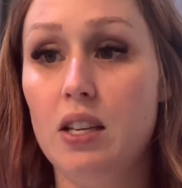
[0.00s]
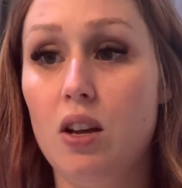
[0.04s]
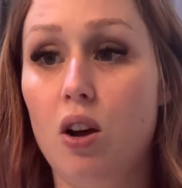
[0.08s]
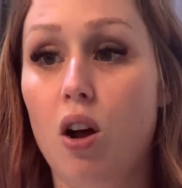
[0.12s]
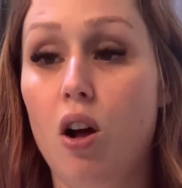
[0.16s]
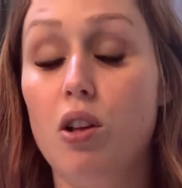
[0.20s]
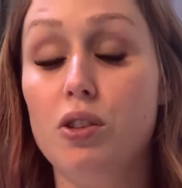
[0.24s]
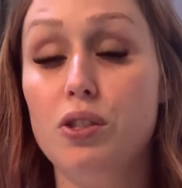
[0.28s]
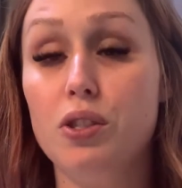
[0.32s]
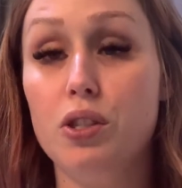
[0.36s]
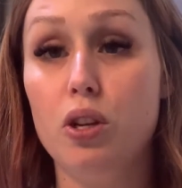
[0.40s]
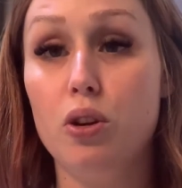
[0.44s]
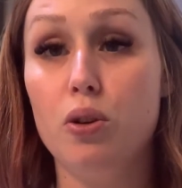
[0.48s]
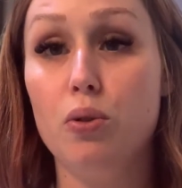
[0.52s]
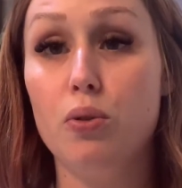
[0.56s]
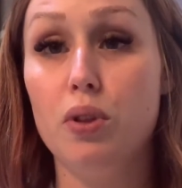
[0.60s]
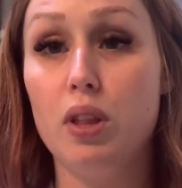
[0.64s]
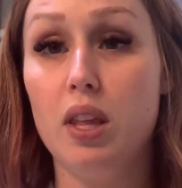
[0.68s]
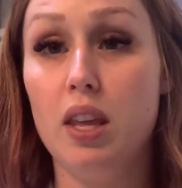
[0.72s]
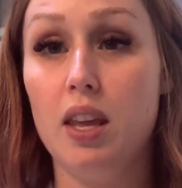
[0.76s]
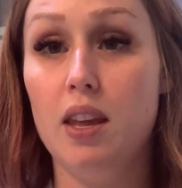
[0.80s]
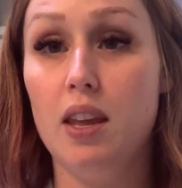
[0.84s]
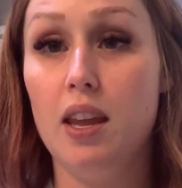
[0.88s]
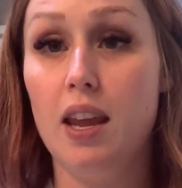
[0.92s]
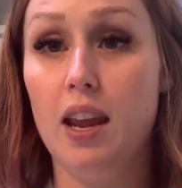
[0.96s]
Also
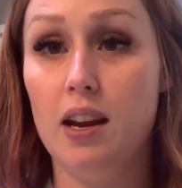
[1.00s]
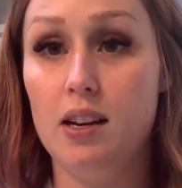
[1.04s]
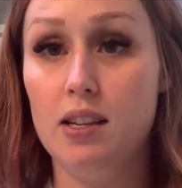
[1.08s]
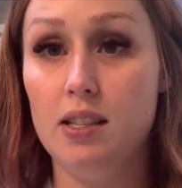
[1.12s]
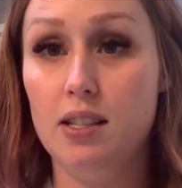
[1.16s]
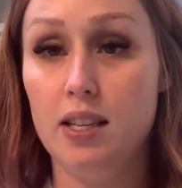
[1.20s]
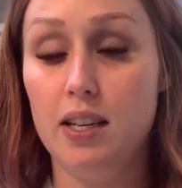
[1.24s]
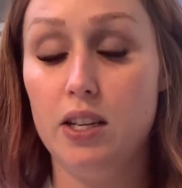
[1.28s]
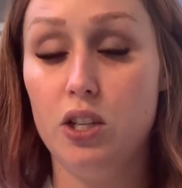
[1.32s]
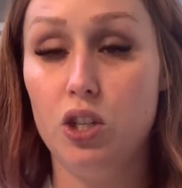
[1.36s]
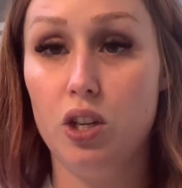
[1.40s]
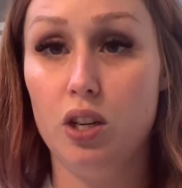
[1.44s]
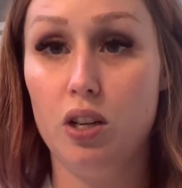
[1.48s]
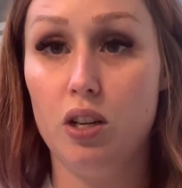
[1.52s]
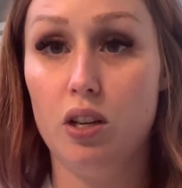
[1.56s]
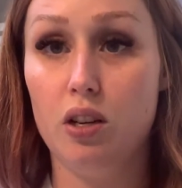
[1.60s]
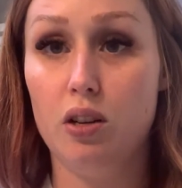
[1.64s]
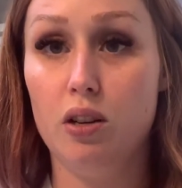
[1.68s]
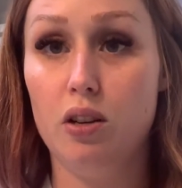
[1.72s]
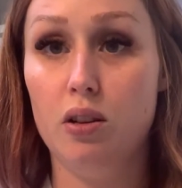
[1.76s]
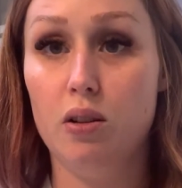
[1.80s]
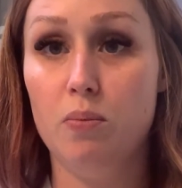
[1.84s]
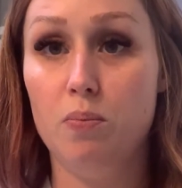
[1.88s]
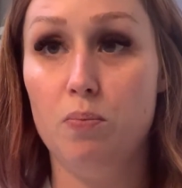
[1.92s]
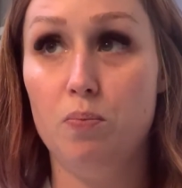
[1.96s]
the
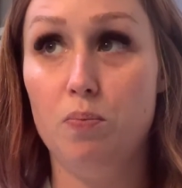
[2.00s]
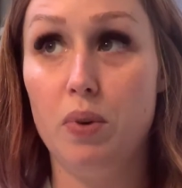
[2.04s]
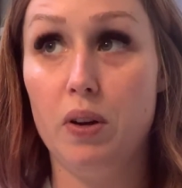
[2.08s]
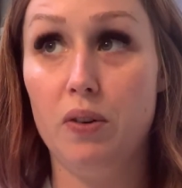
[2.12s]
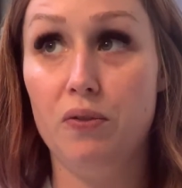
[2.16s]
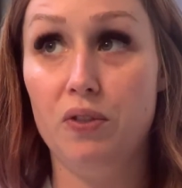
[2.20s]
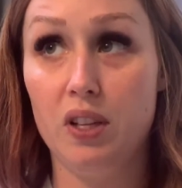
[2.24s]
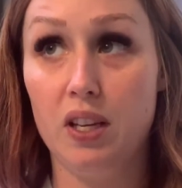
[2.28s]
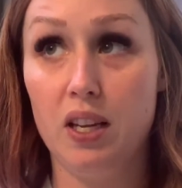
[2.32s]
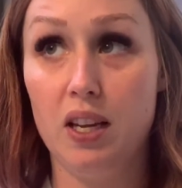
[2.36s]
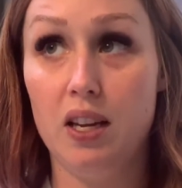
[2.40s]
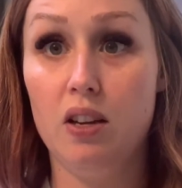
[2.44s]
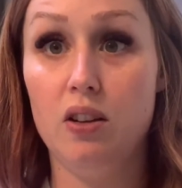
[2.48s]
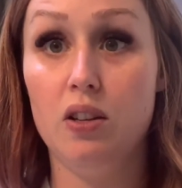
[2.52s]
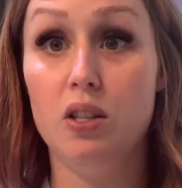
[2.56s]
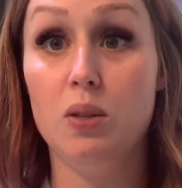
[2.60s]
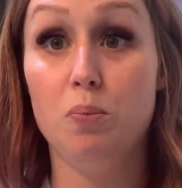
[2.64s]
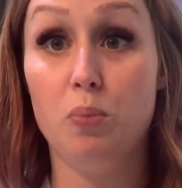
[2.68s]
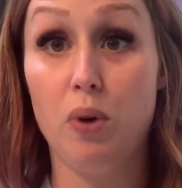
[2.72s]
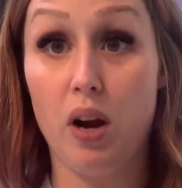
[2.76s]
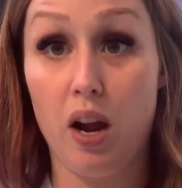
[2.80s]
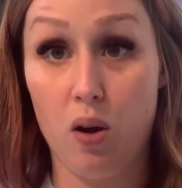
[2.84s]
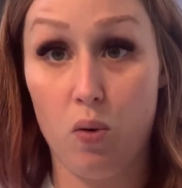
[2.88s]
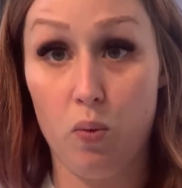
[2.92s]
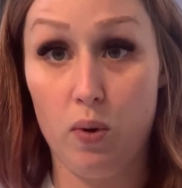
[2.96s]
Anastasia Beverly Hills
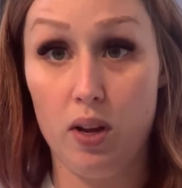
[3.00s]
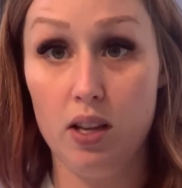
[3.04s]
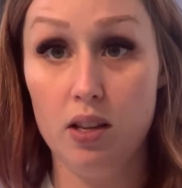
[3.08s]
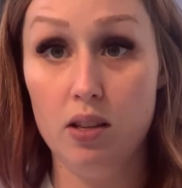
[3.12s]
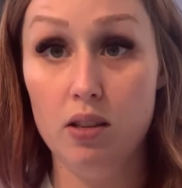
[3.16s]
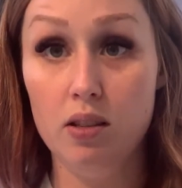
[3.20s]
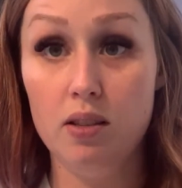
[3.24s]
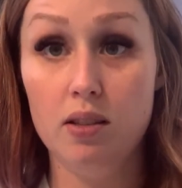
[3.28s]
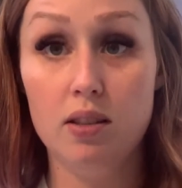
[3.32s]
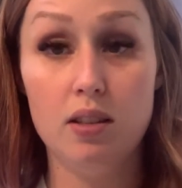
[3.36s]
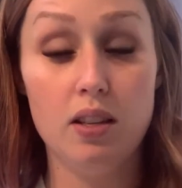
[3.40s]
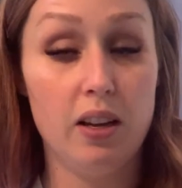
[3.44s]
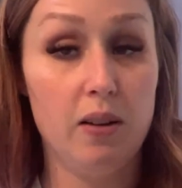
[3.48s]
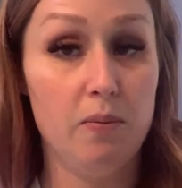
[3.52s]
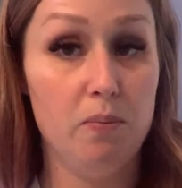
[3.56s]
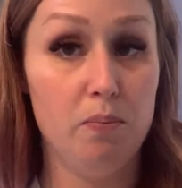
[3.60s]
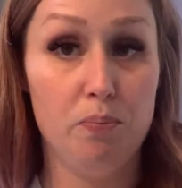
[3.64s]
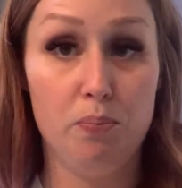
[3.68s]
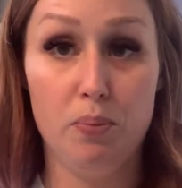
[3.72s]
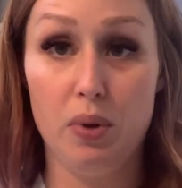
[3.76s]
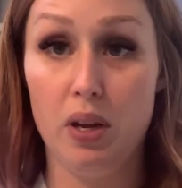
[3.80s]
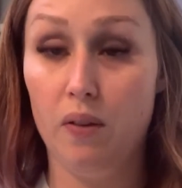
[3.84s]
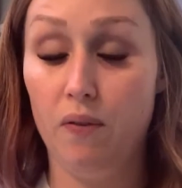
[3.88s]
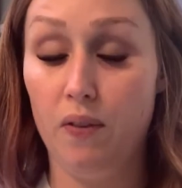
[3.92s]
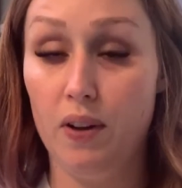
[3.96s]
Brow Wiz. I'm
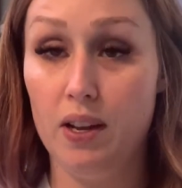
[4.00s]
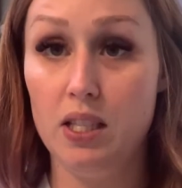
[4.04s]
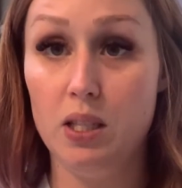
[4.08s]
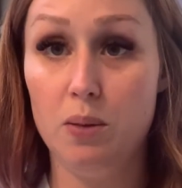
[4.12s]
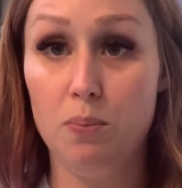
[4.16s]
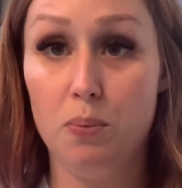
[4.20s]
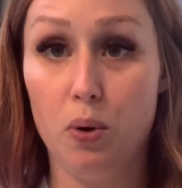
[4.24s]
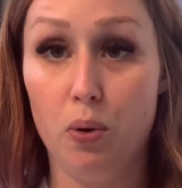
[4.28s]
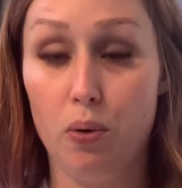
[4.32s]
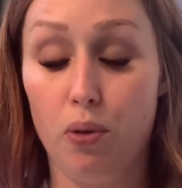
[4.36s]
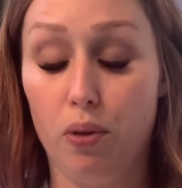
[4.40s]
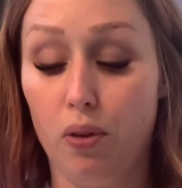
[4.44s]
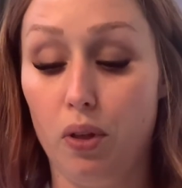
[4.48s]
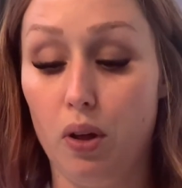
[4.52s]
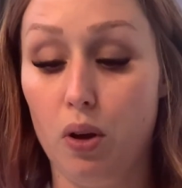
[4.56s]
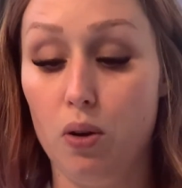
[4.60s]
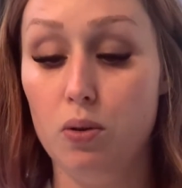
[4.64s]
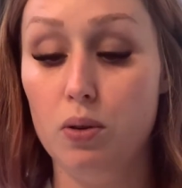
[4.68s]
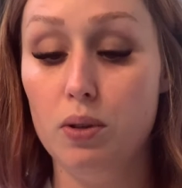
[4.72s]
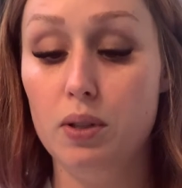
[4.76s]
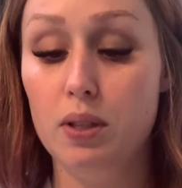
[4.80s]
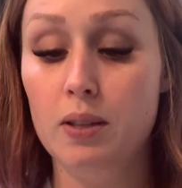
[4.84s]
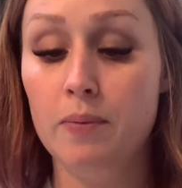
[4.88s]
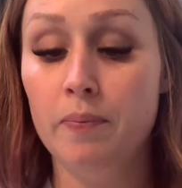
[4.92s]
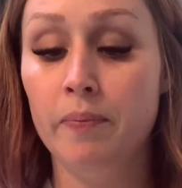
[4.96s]
big fans of both of
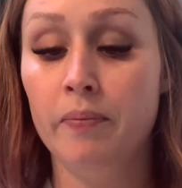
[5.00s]
those.